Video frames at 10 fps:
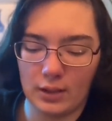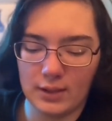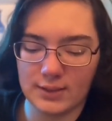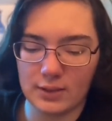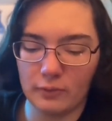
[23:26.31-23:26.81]

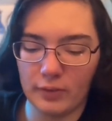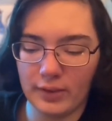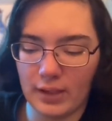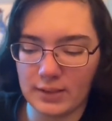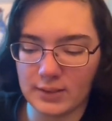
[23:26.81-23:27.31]
And so
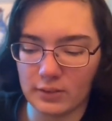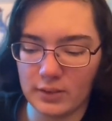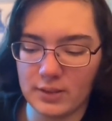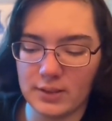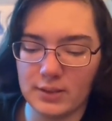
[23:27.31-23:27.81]
what that's
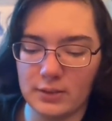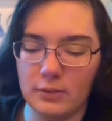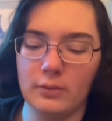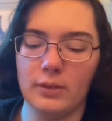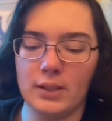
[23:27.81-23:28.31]
going to
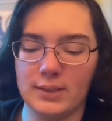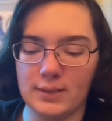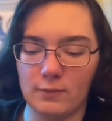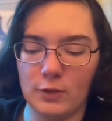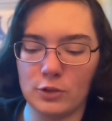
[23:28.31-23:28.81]
do is
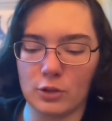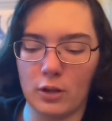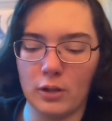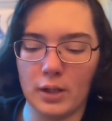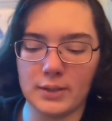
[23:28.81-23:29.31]
if you
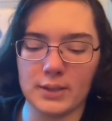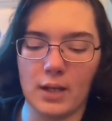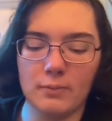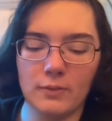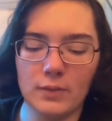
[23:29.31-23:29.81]
draw on
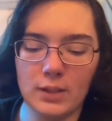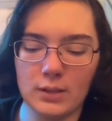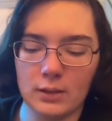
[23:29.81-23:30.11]
top of it,